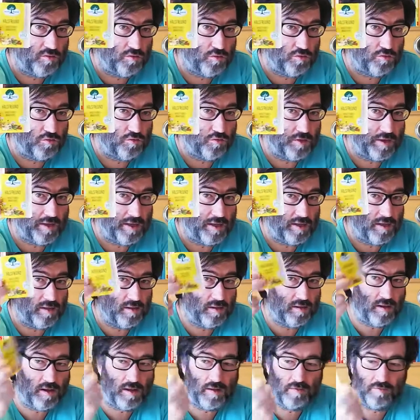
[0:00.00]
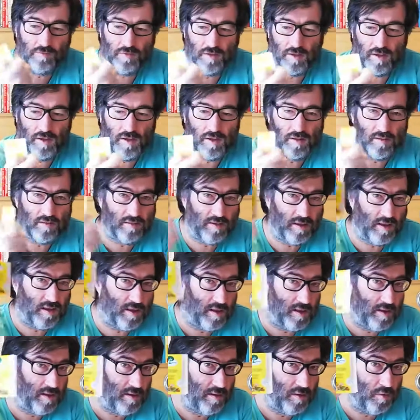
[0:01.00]
to drink it. I think it's a
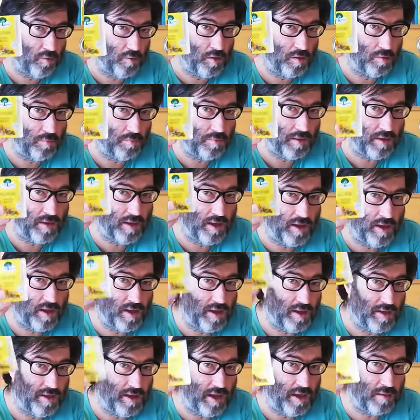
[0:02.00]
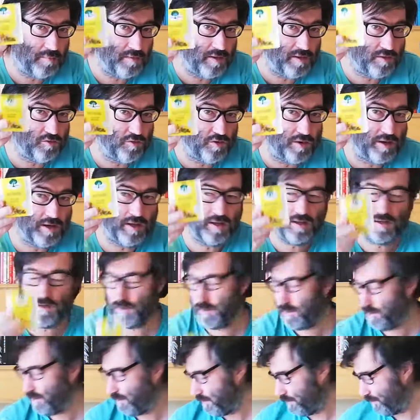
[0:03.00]
will be a yummy
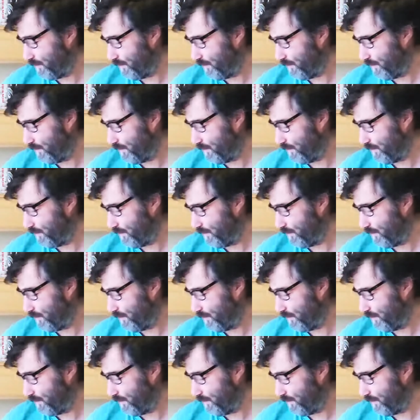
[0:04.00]
drink.